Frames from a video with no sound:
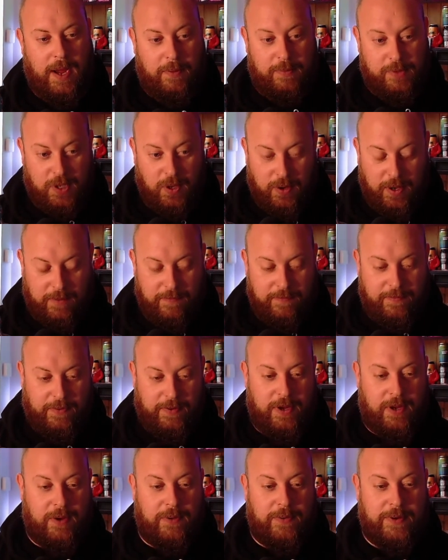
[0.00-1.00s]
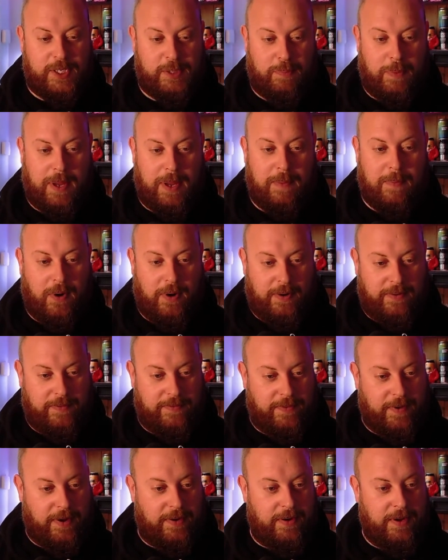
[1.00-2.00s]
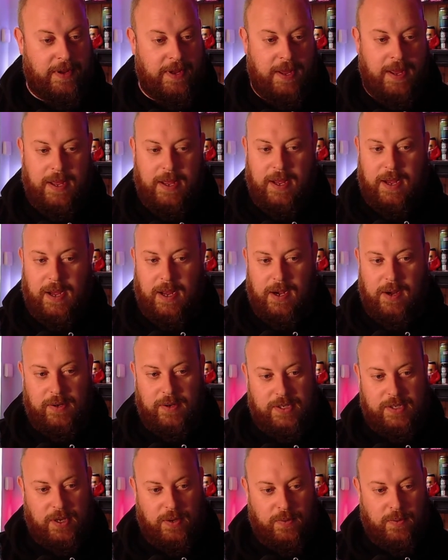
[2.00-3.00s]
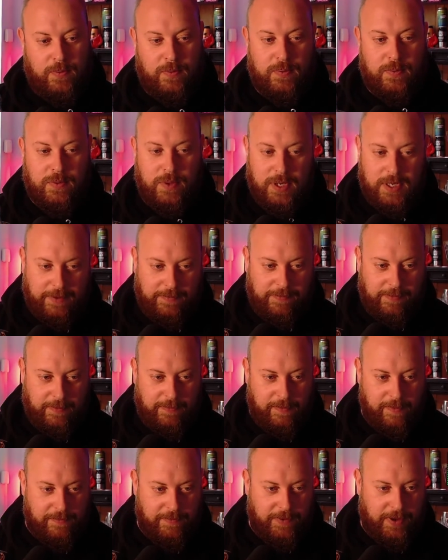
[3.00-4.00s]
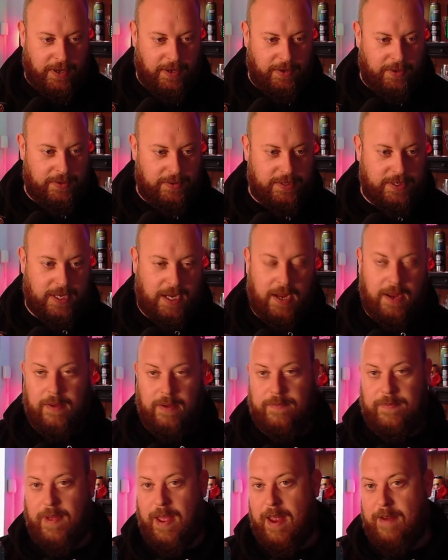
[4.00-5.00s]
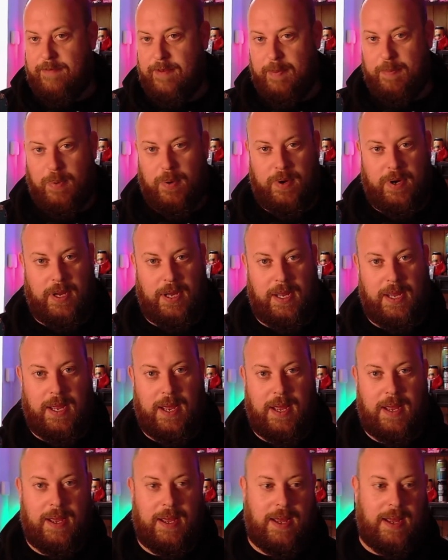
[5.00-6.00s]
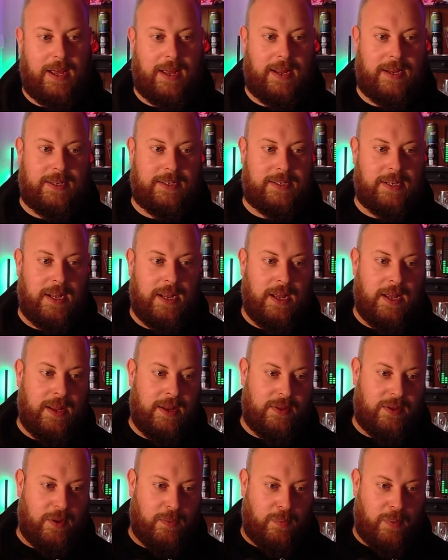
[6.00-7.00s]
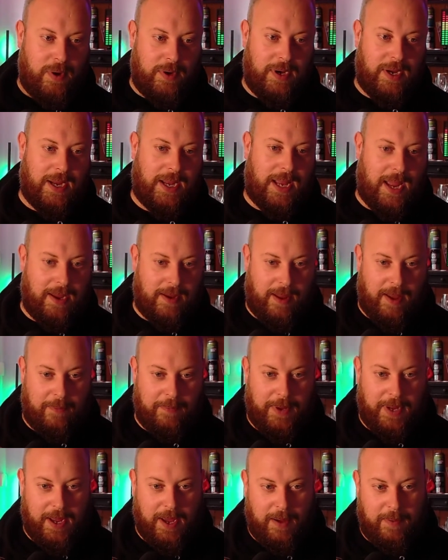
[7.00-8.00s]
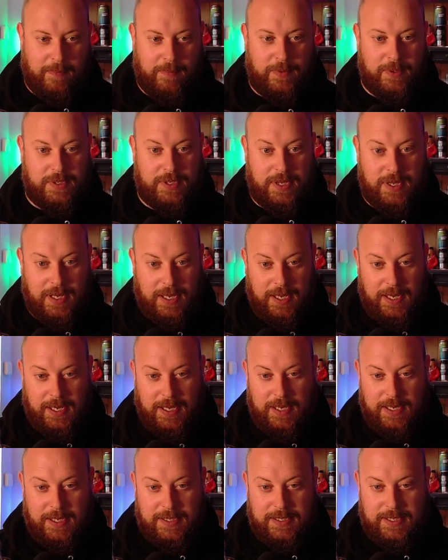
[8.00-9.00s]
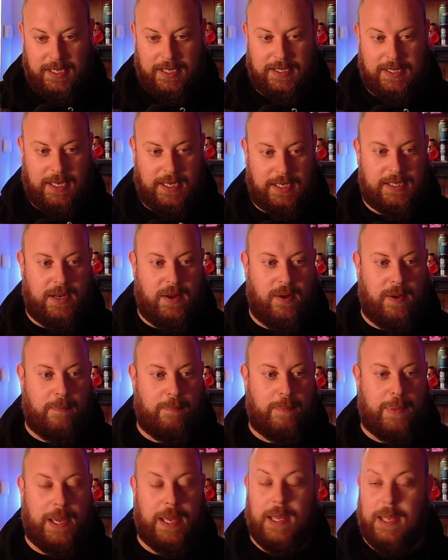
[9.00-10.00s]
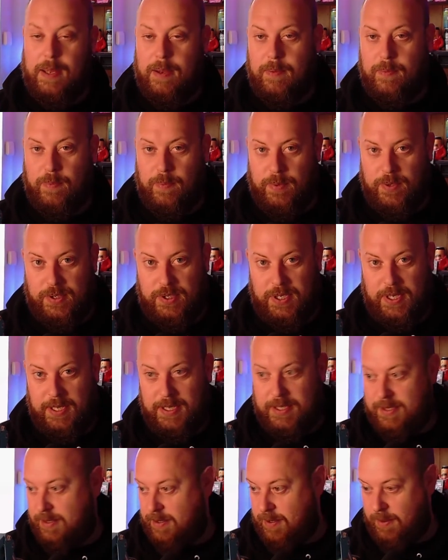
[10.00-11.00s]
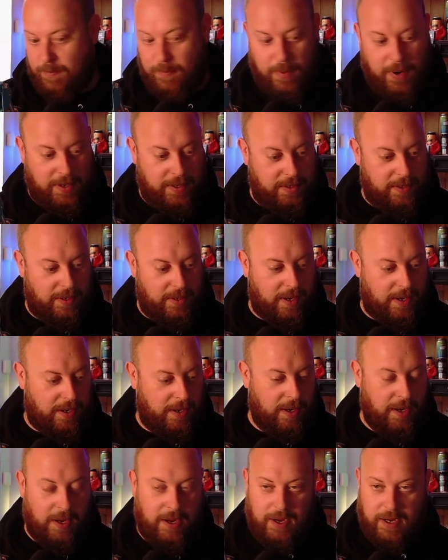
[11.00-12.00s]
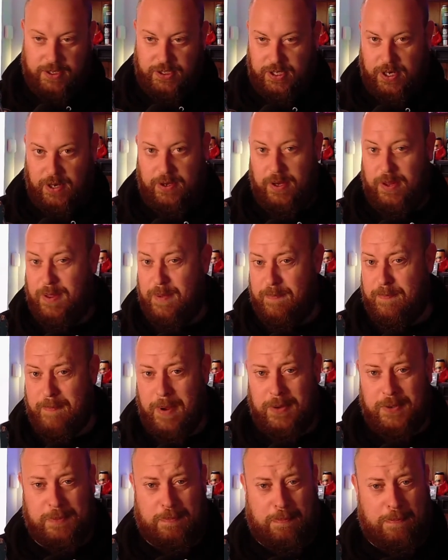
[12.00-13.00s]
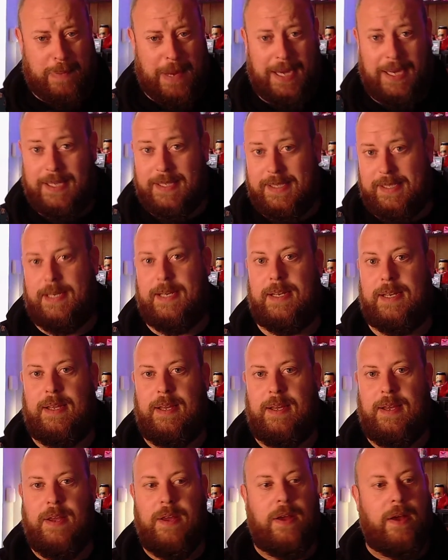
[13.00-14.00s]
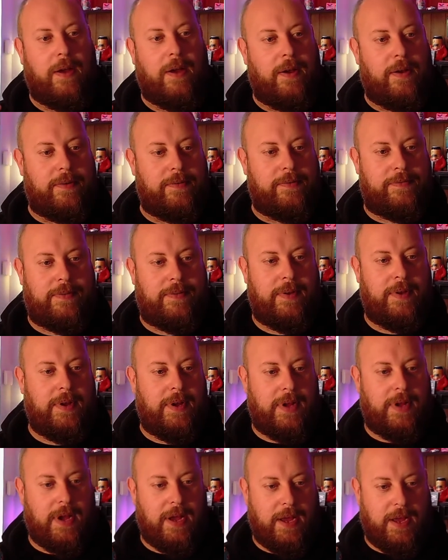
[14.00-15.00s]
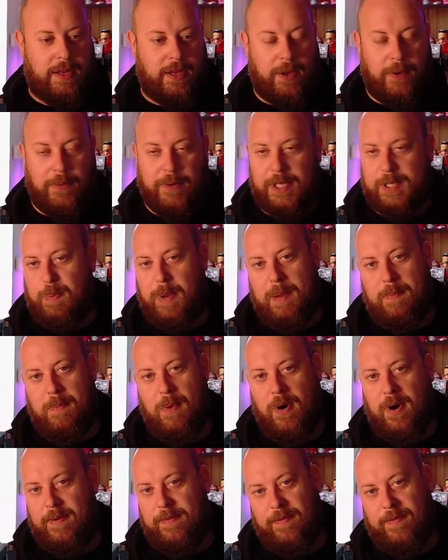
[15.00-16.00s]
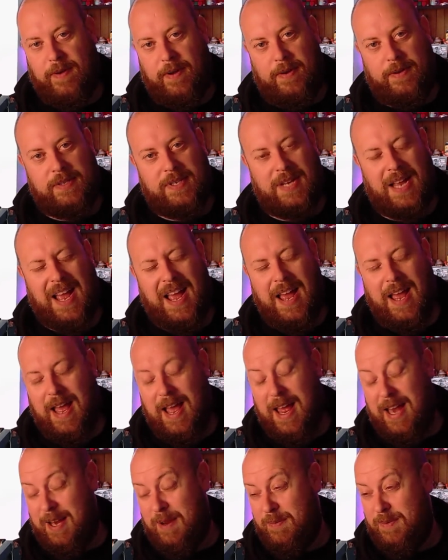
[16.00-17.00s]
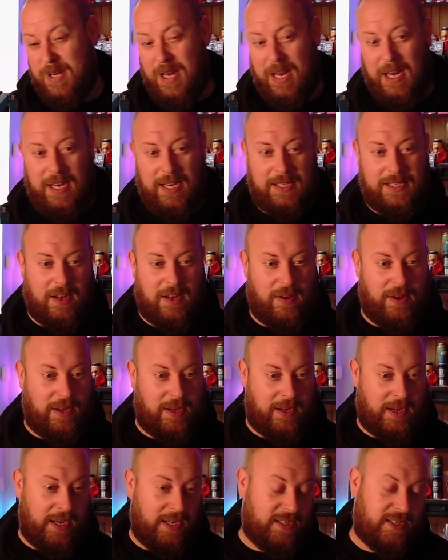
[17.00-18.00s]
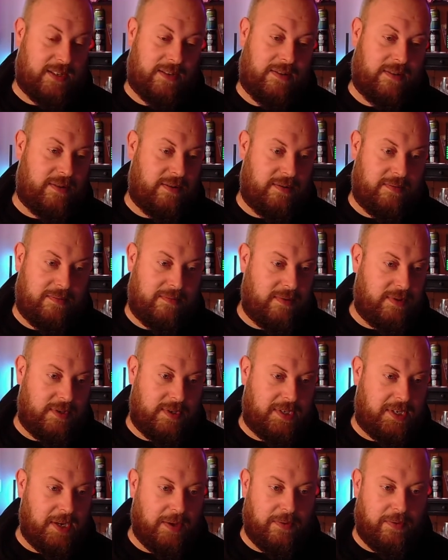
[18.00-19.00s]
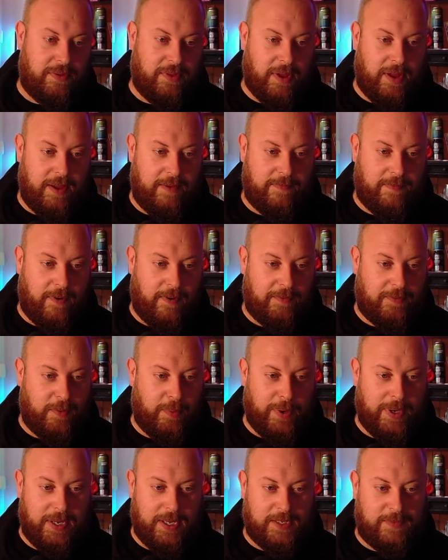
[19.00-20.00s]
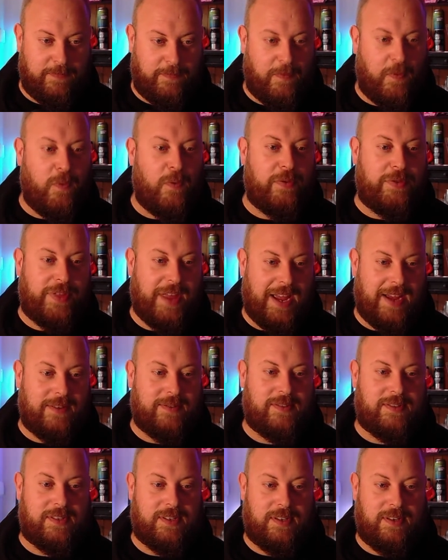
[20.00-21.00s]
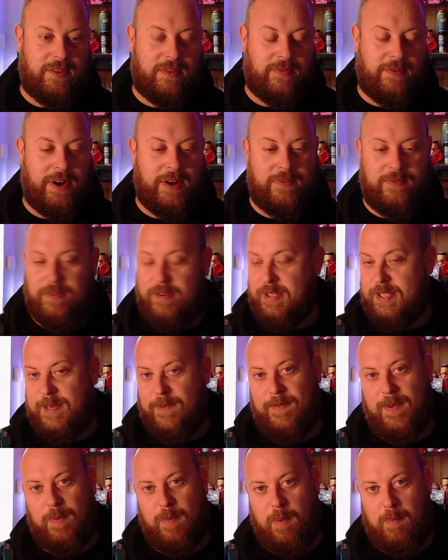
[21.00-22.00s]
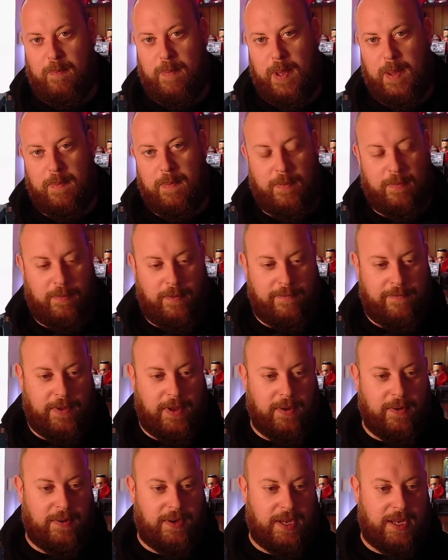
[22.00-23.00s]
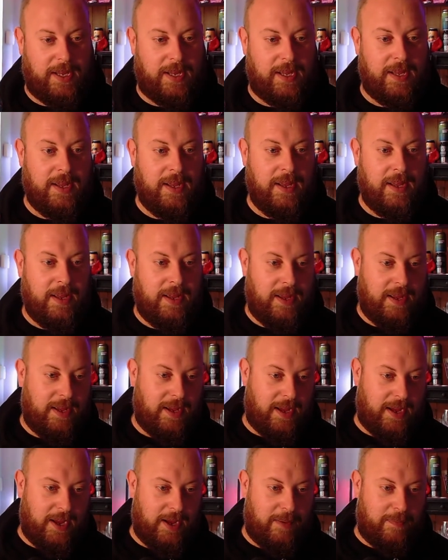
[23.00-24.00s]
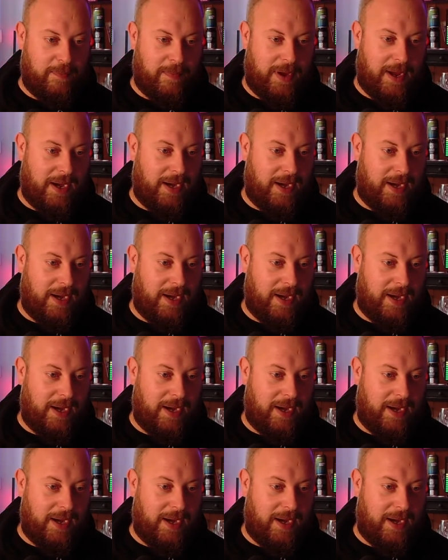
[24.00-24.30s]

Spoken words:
was looking for a USB microphone. I looked at all the different reviews of everybody, and the one that kept coming up was the 669B, which is the one that I showed you, the most basic of USB microphones. And it's still 35 quid. There's 4,371 people reviewed it, and